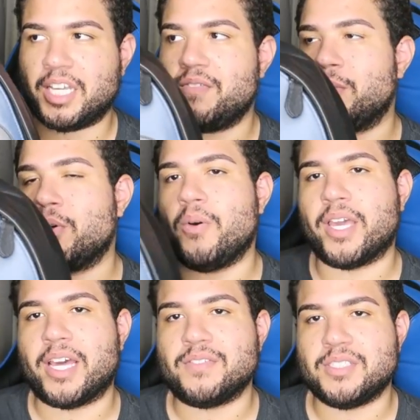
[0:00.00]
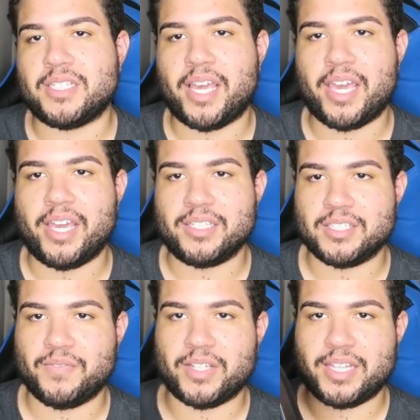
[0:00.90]
Like if I'm going out of state
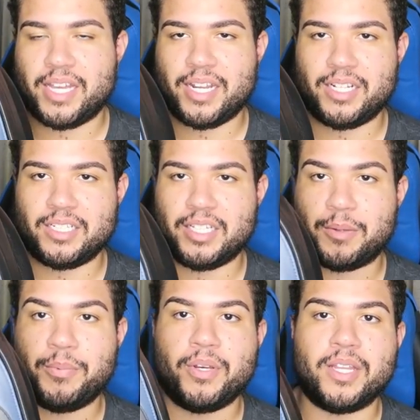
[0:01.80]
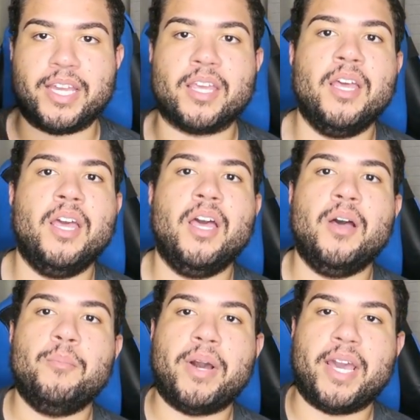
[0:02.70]
and stuff like that and I need to like put like
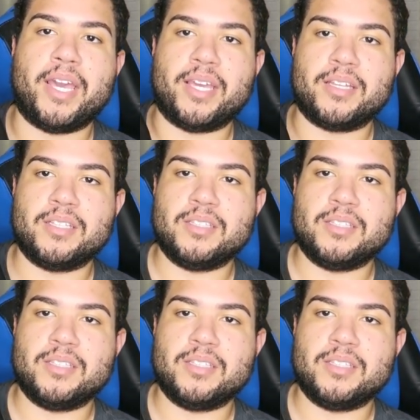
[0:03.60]
my...